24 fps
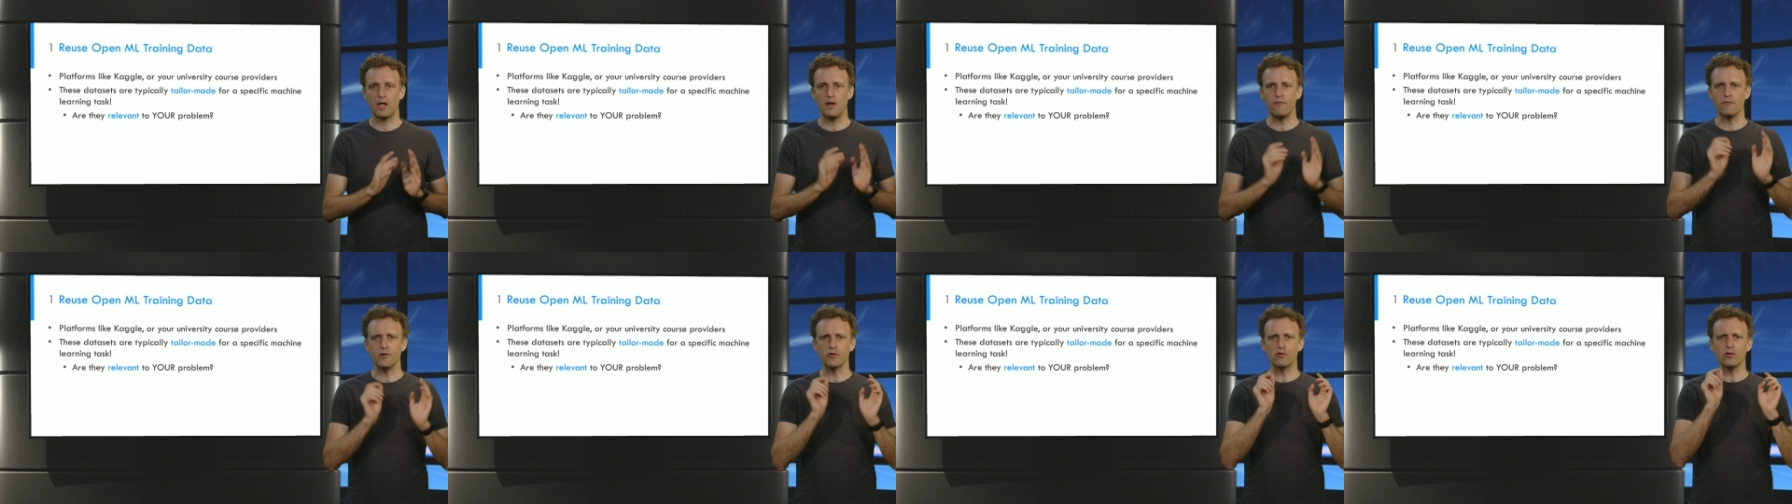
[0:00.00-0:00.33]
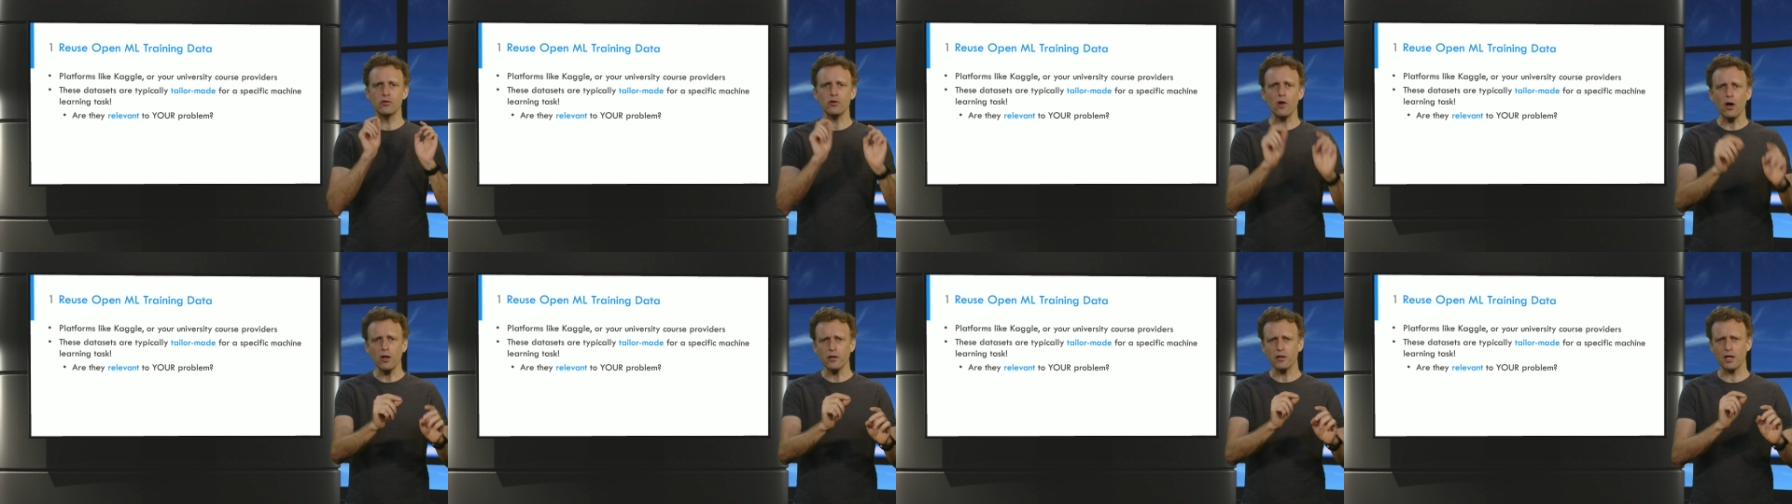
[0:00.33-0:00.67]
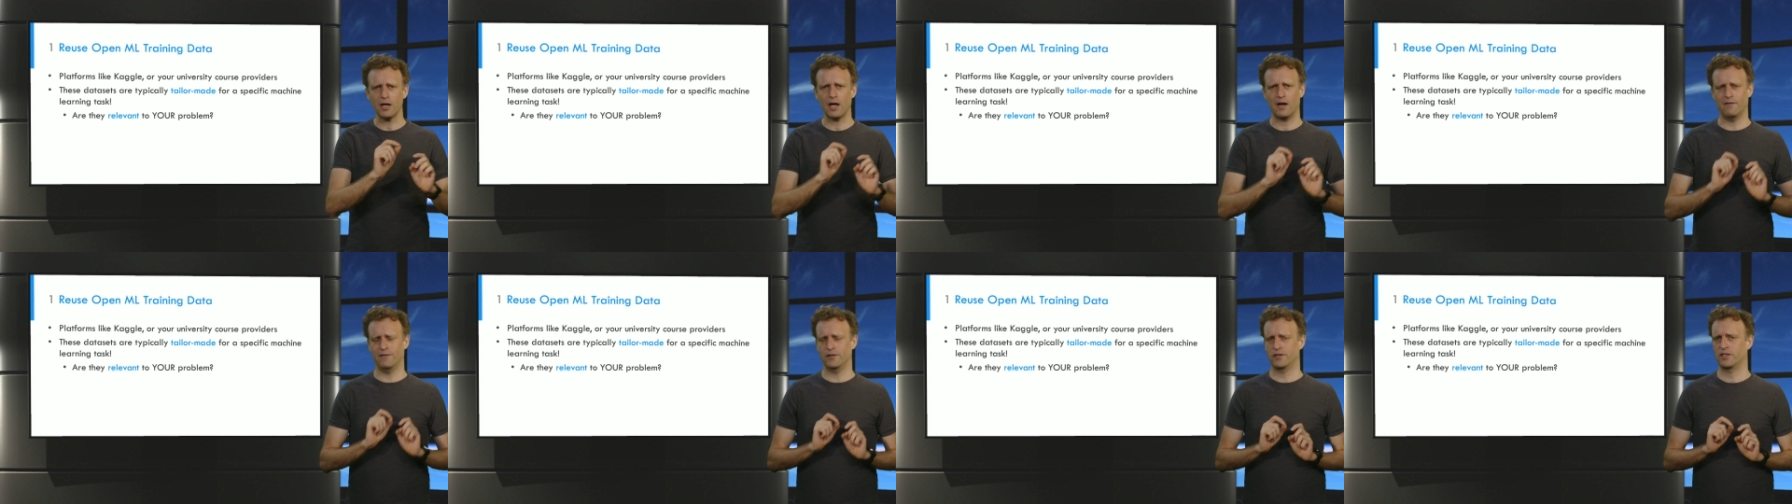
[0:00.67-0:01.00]
if you do not
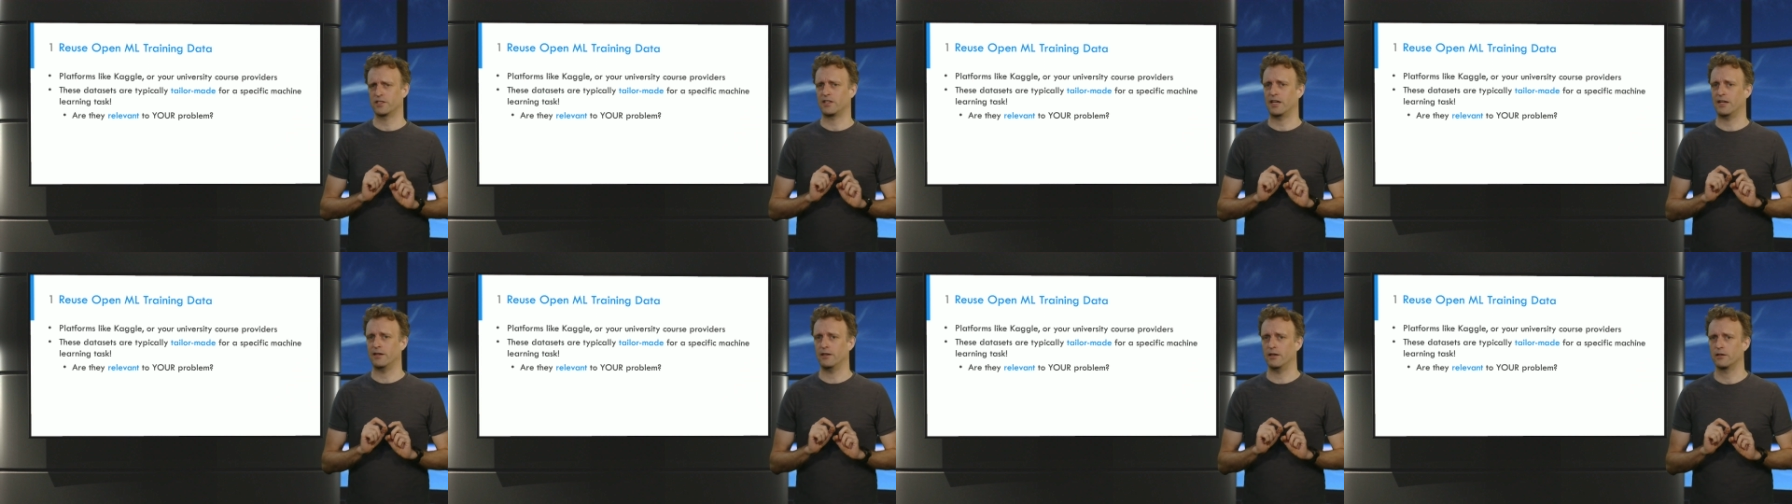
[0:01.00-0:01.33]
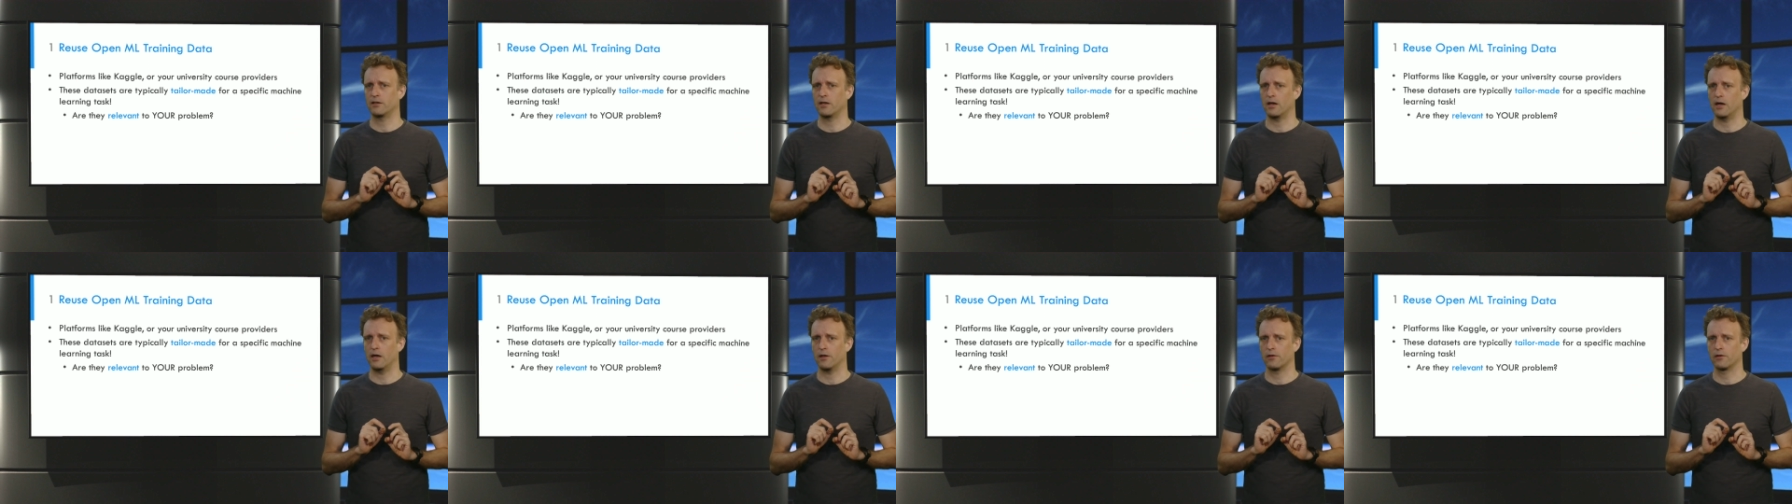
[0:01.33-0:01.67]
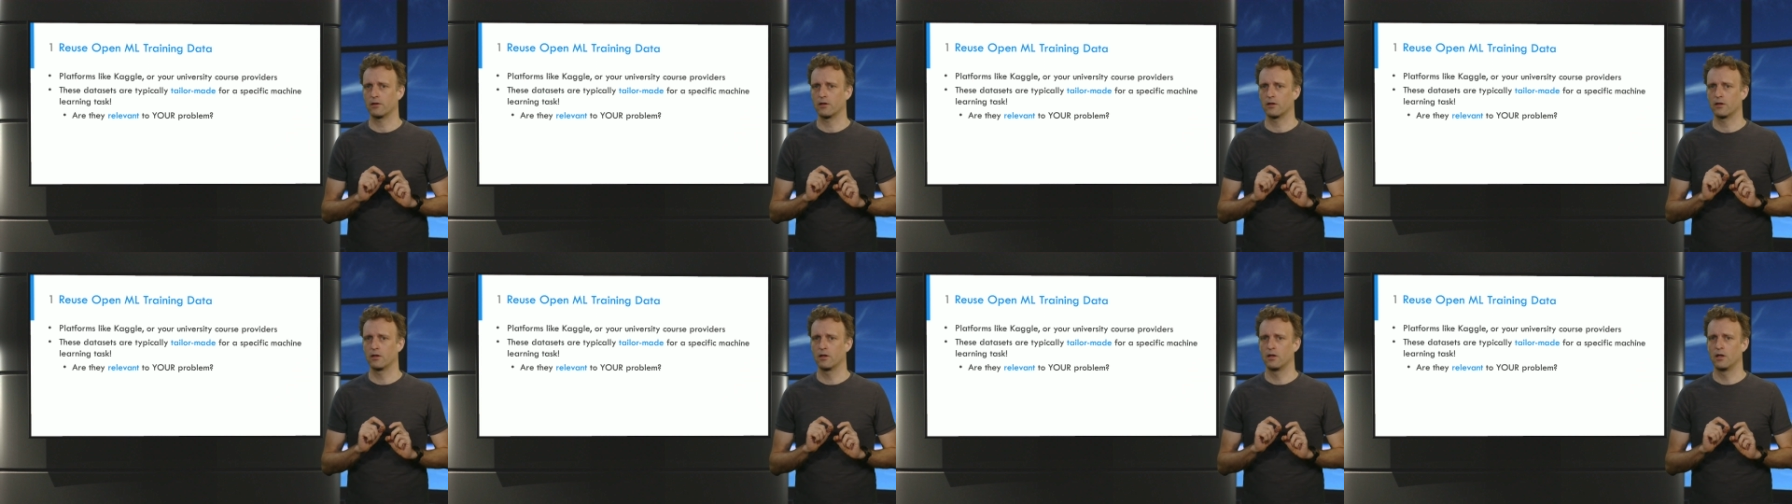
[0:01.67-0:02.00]
have a standard
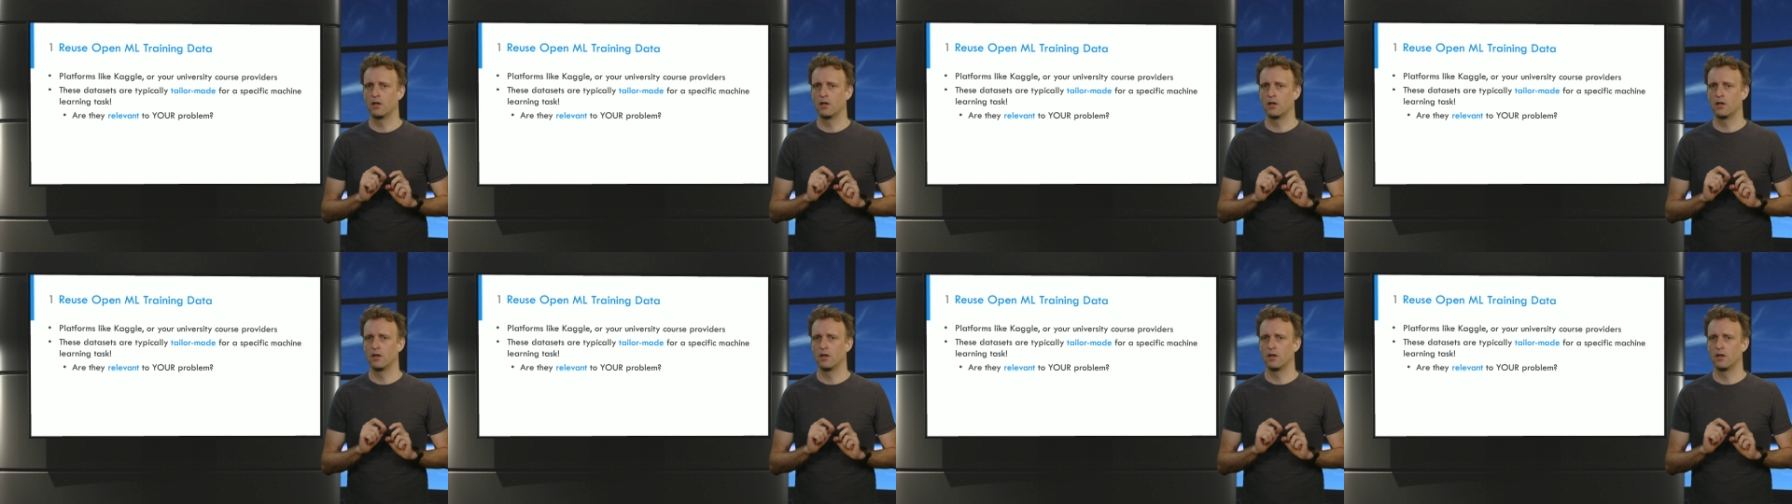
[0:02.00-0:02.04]
task?